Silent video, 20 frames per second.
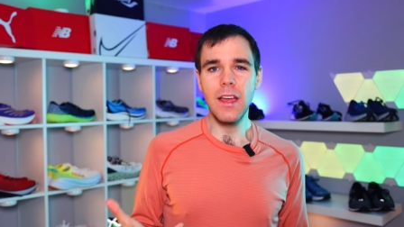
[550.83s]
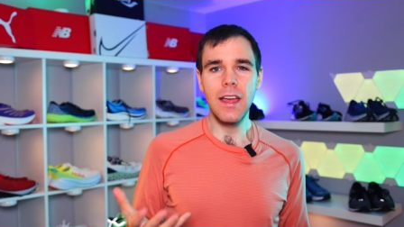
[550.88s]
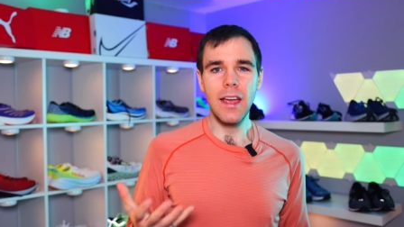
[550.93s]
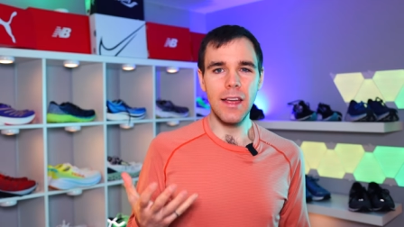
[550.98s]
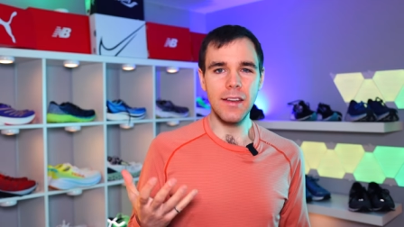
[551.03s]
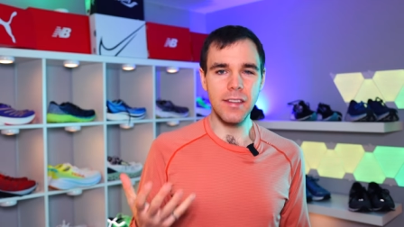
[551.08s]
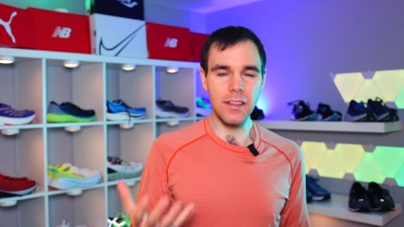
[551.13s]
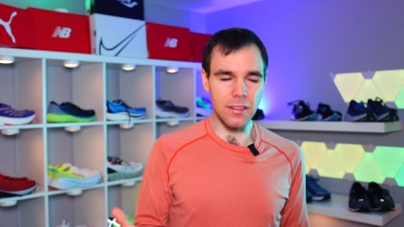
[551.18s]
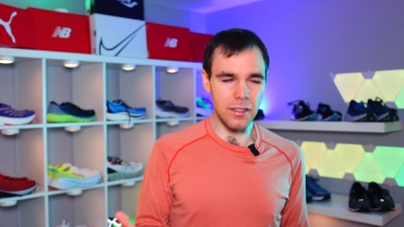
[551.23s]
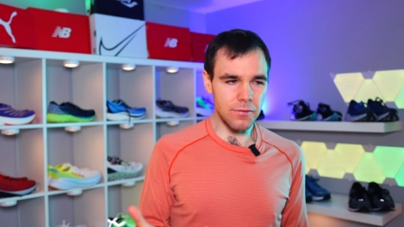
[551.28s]

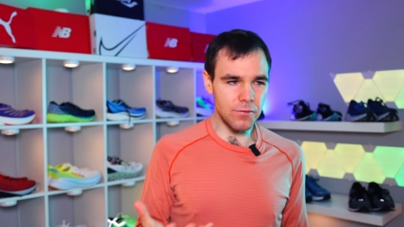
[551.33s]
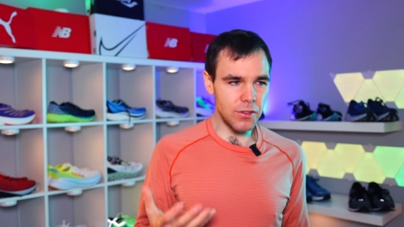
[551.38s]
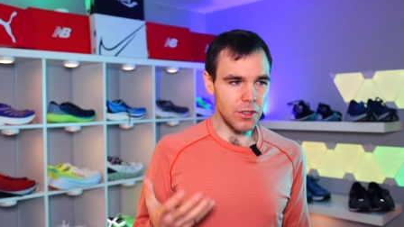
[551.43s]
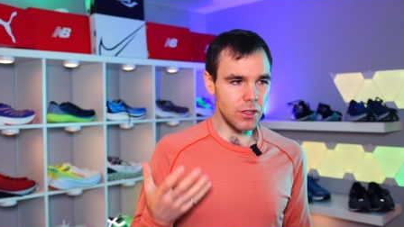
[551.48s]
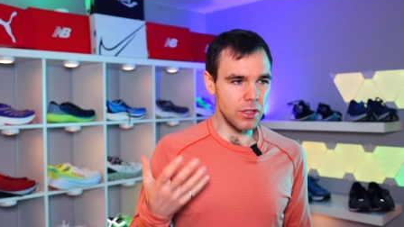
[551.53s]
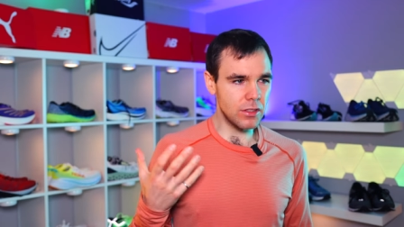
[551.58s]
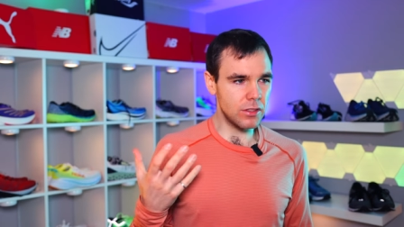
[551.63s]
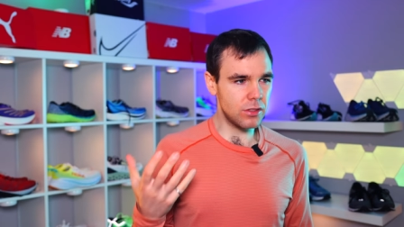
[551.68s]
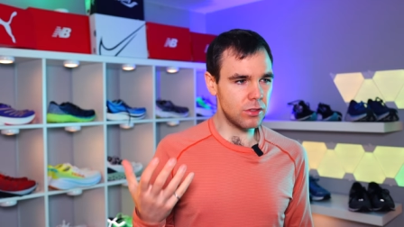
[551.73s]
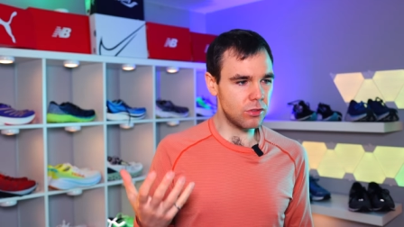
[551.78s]
it doesn't feel
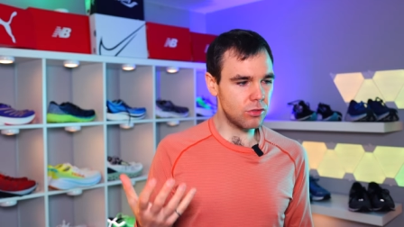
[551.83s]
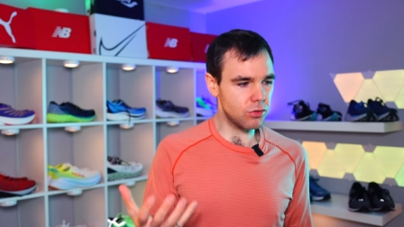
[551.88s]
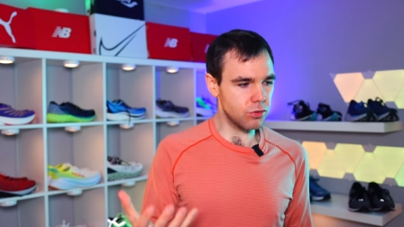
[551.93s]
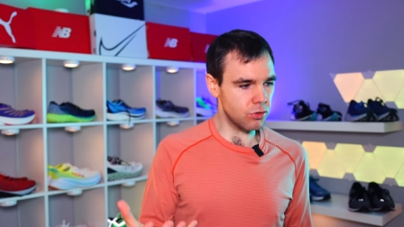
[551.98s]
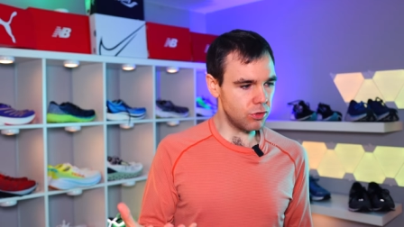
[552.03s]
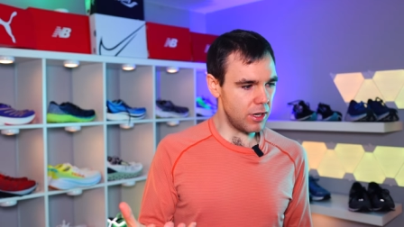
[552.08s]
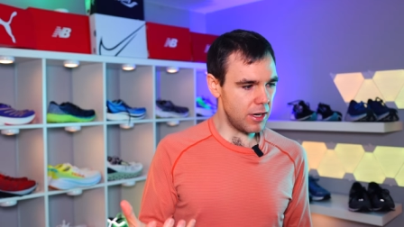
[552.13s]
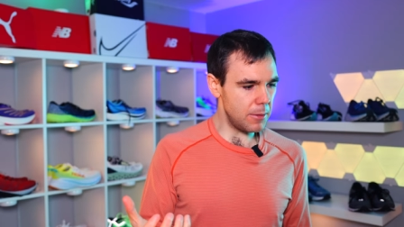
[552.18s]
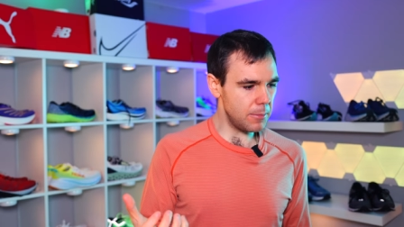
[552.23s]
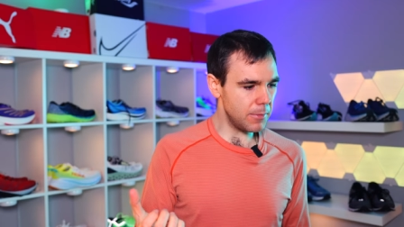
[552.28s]

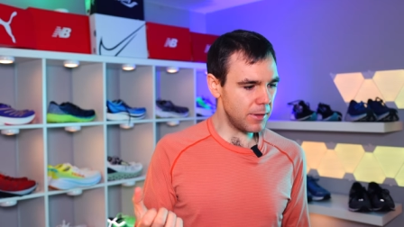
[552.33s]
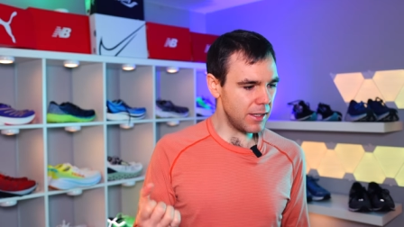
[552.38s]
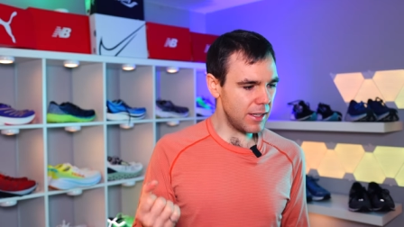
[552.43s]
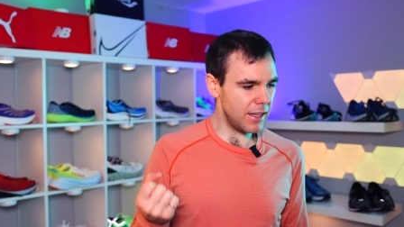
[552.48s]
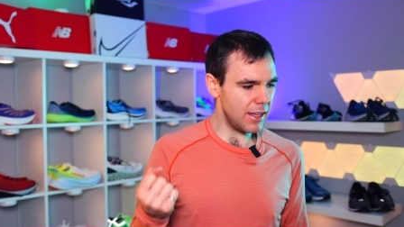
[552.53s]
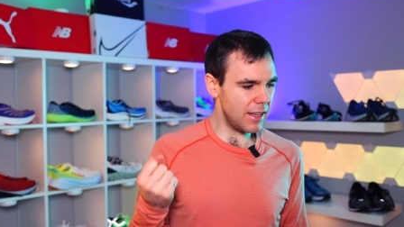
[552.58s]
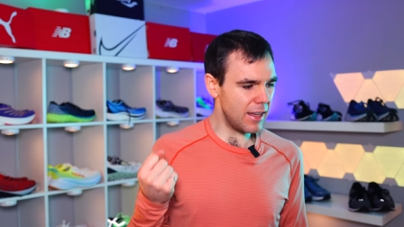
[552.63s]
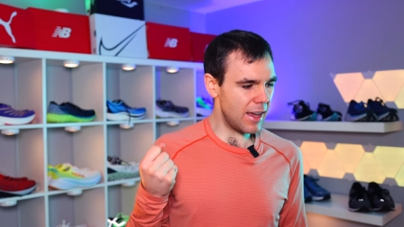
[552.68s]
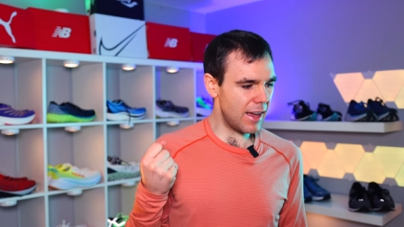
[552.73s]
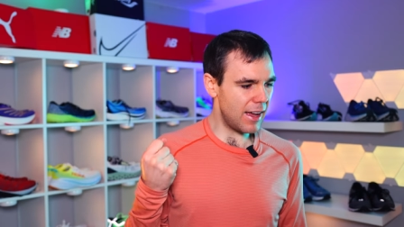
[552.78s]

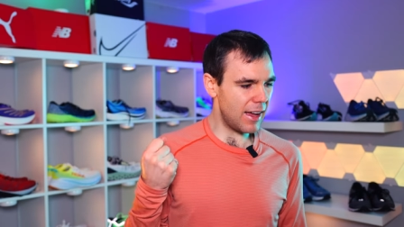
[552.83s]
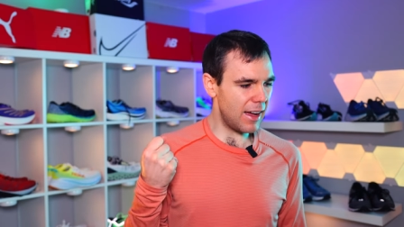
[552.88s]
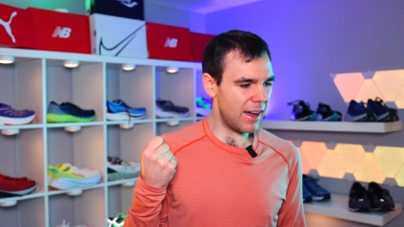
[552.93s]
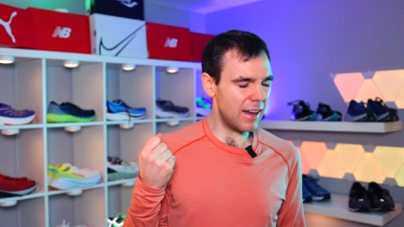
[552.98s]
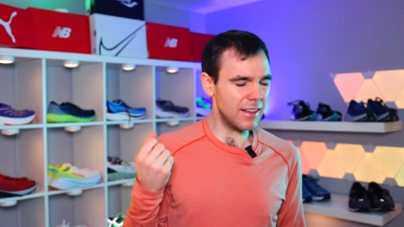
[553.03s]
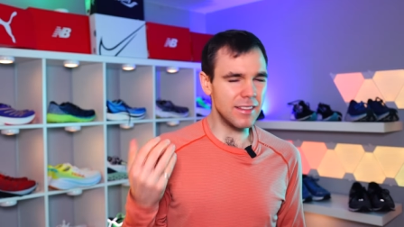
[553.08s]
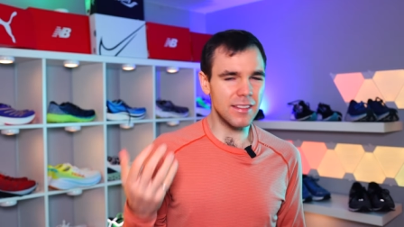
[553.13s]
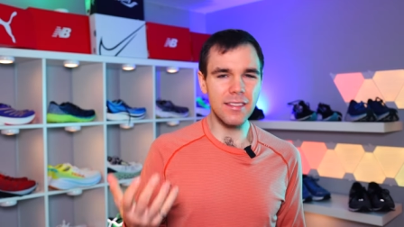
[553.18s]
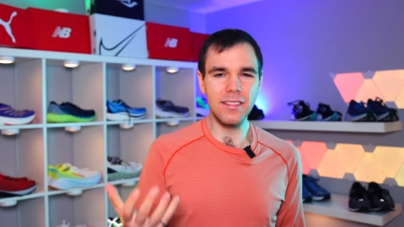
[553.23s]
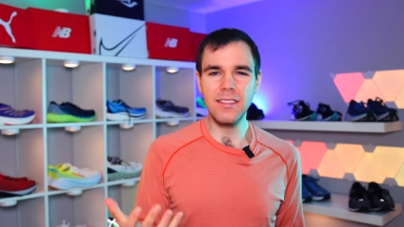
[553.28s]
extremely uh,
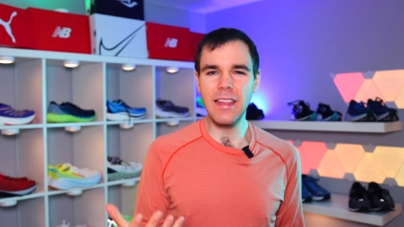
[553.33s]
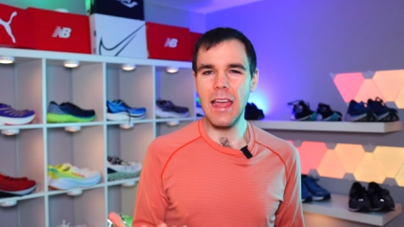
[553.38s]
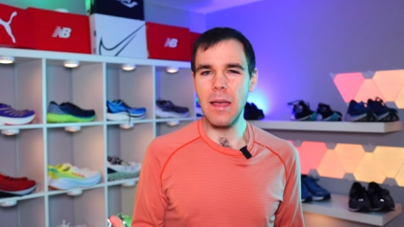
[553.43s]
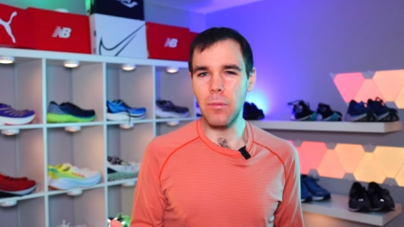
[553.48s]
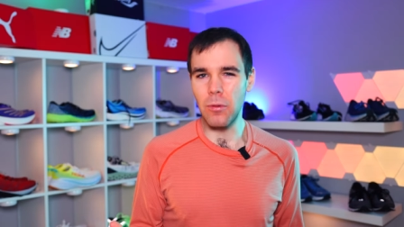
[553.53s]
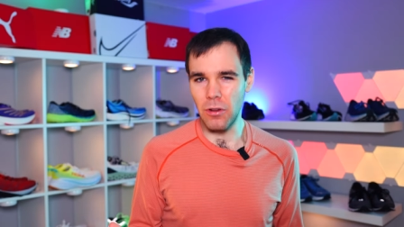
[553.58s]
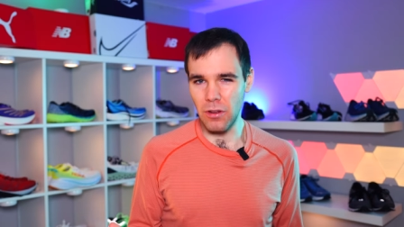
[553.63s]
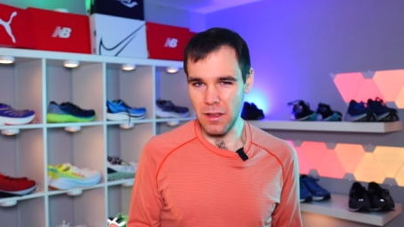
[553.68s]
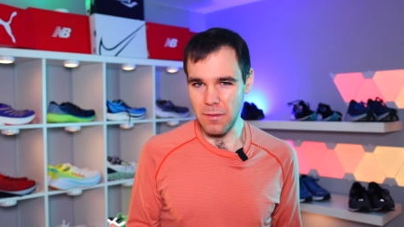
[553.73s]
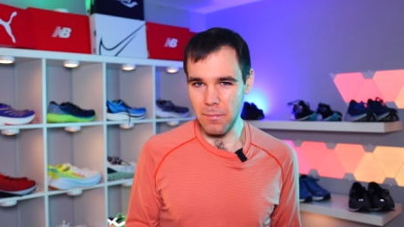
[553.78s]

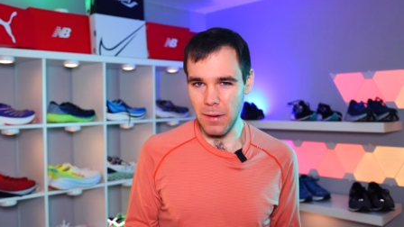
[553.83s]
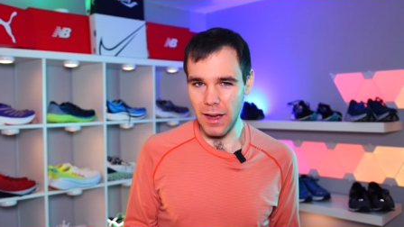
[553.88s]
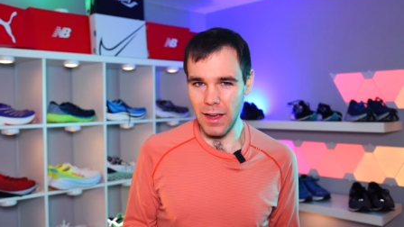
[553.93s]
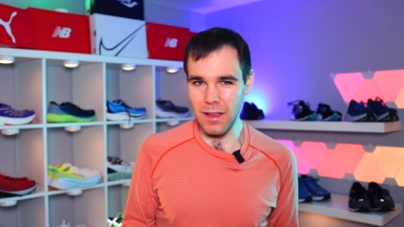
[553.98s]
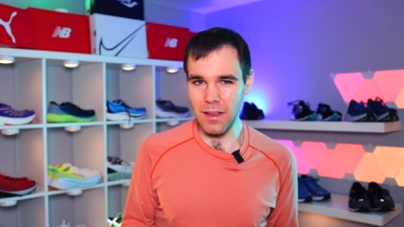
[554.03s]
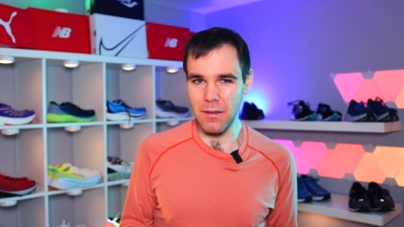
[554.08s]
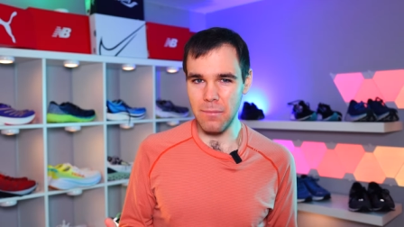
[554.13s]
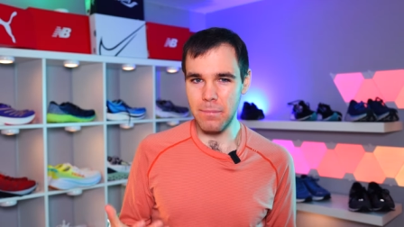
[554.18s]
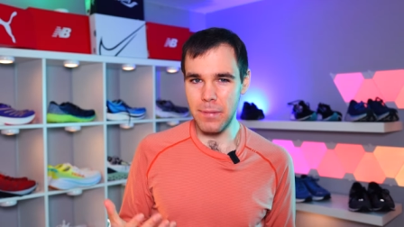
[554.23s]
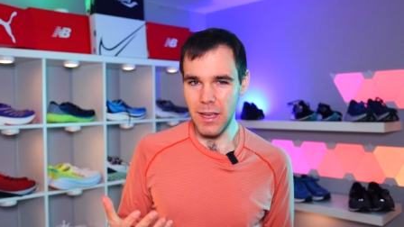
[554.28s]
unstable in my
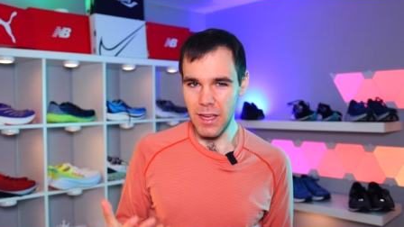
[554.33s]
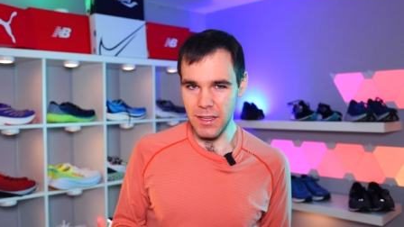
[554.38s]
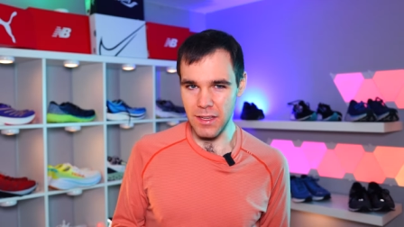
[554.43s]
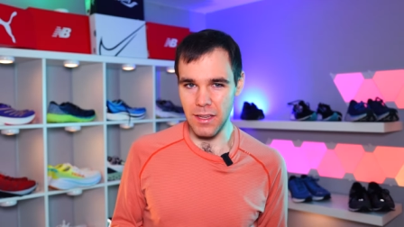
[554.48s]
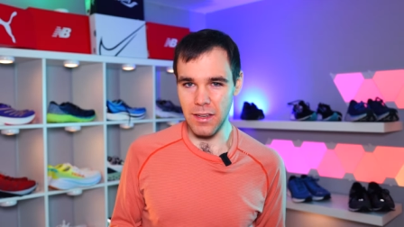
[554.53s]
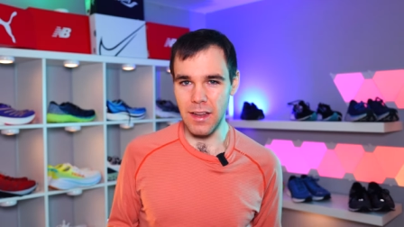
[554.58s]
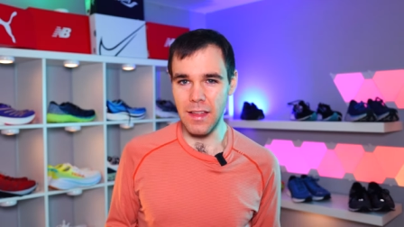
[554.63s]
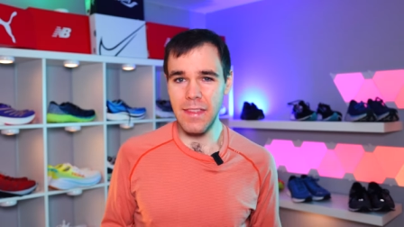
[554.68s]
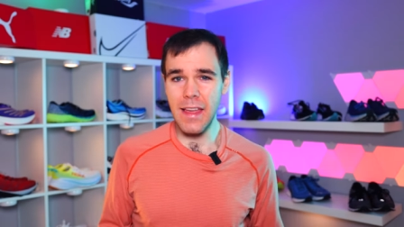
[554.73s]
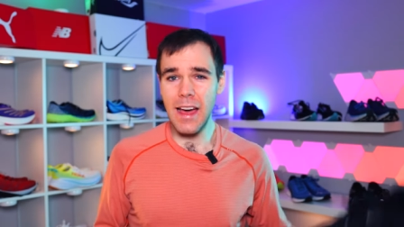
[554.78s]

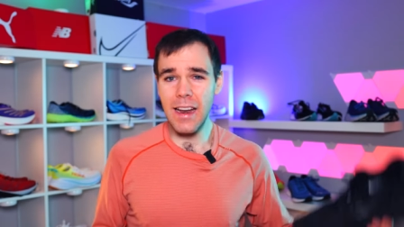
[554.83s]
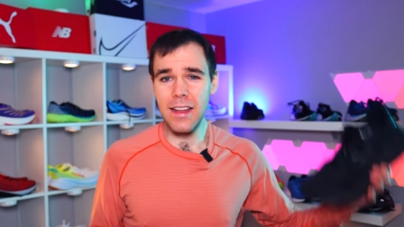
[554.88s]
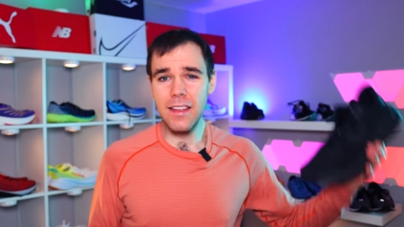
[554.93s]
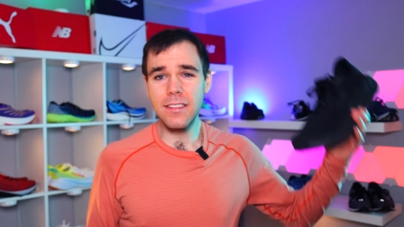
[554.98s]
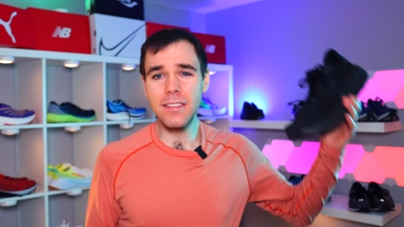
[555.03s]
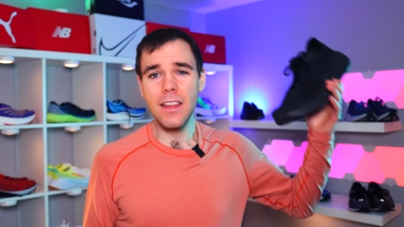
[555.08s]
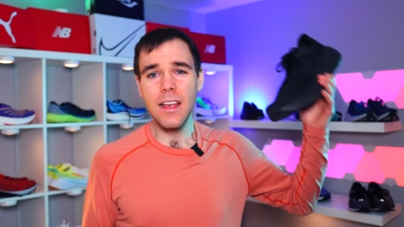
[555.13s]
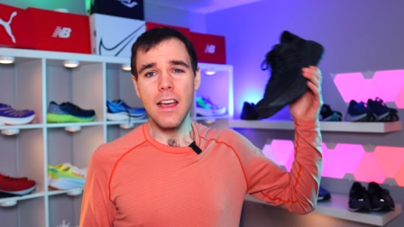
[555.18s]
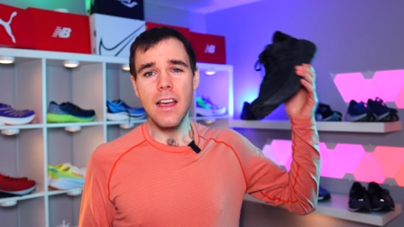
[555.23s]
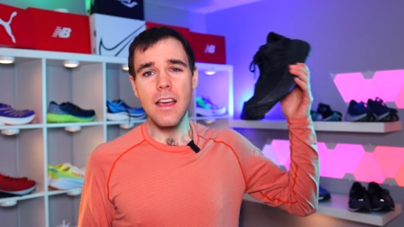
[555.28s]
opinion. And that is